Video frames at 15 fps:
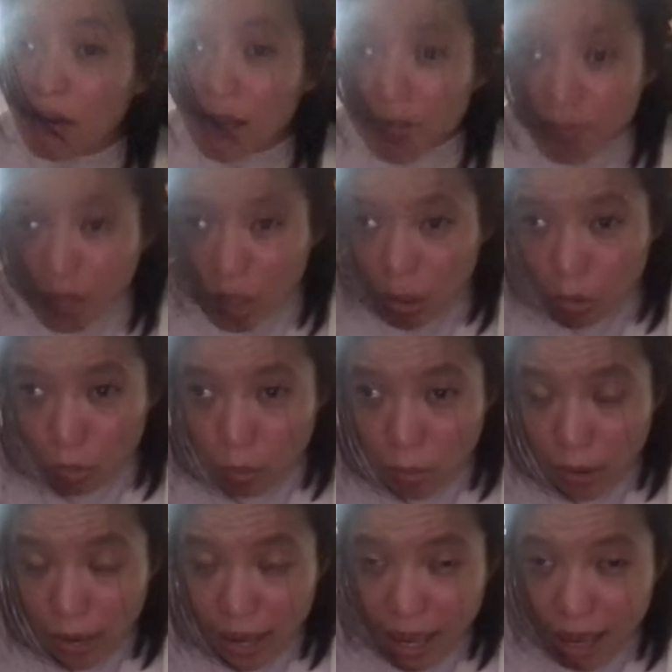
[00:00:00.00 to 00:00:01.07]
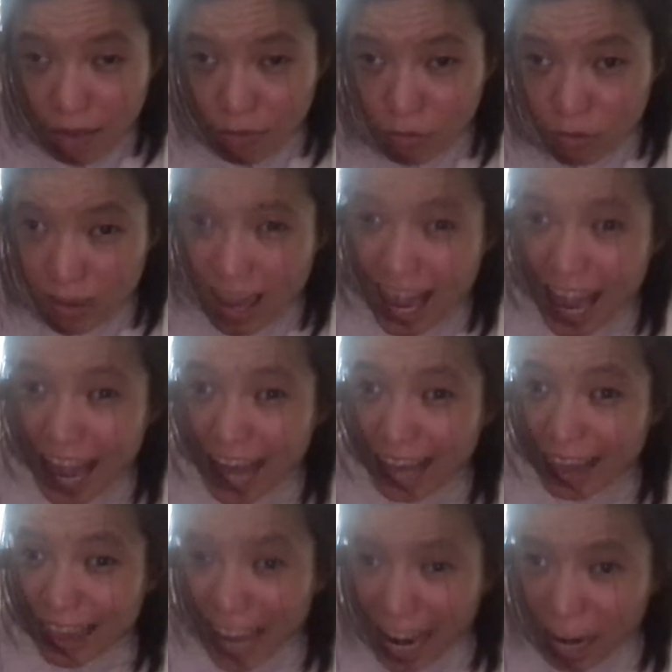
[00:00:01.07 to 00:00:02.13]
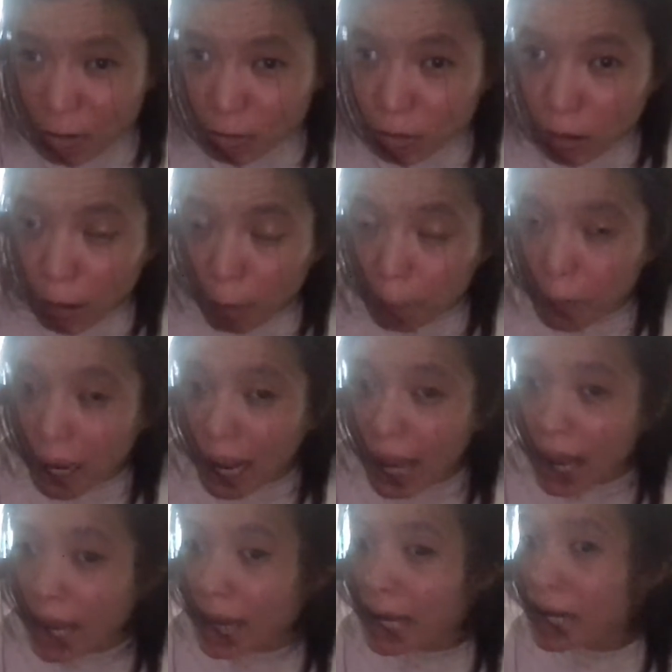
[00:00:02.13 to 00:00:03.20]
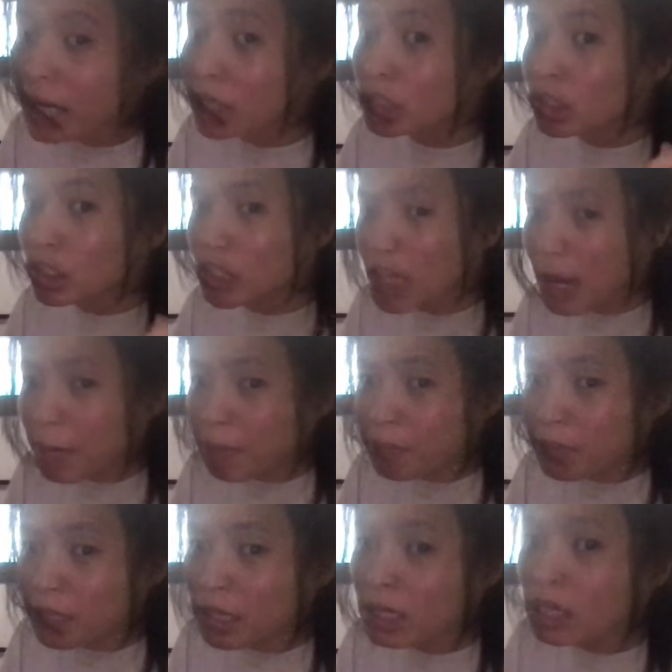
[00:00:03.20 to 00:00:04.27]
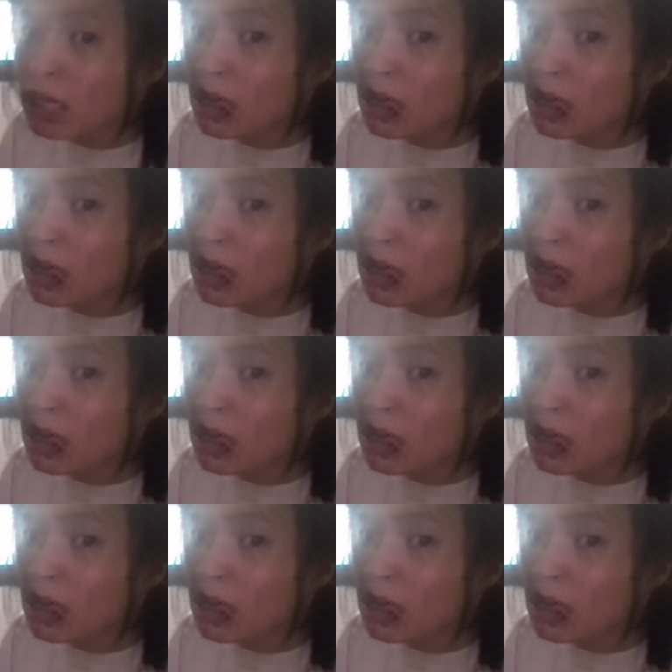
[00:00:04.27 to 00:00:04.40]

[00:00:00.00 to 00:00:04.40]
if you if and they were my shipped